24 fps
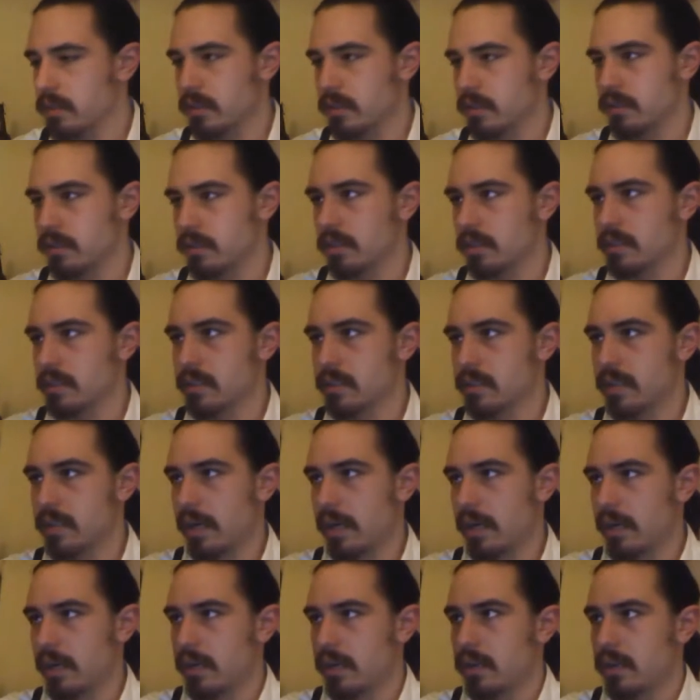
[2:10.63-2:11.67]
It's
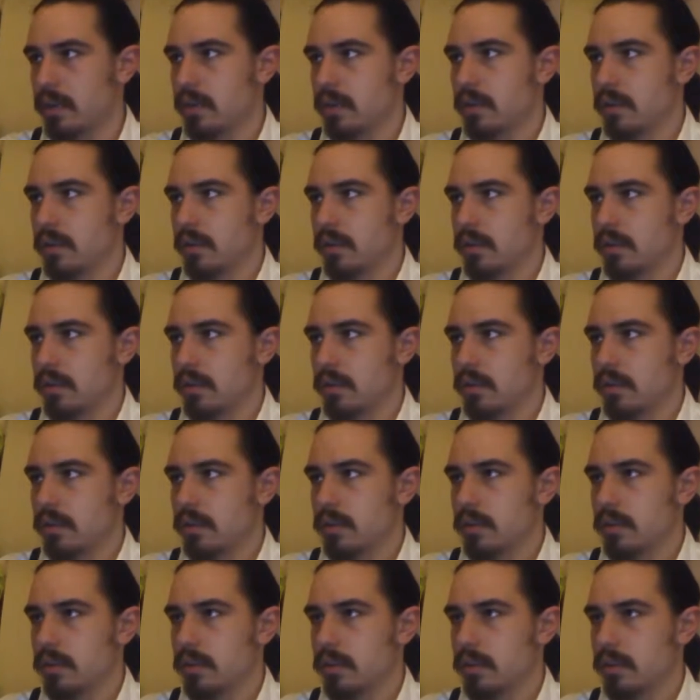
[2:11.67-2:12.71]
not...
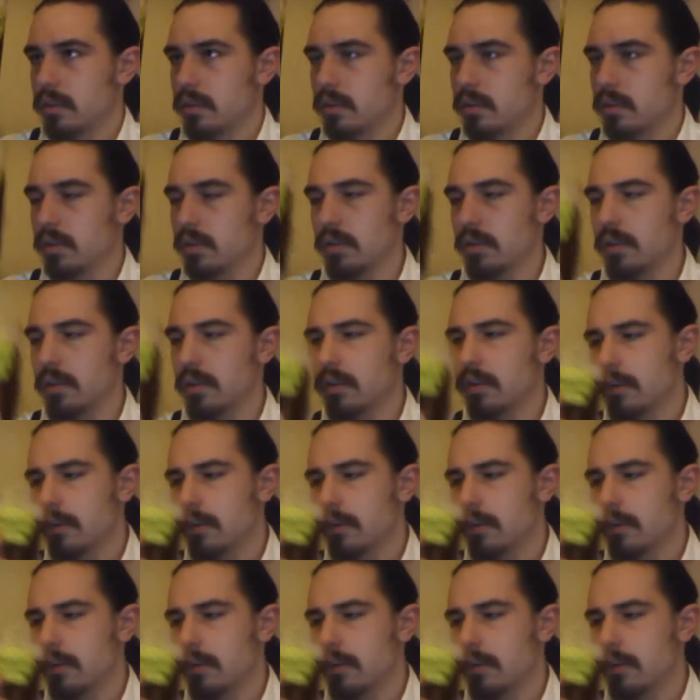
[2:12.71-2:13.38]
Huh.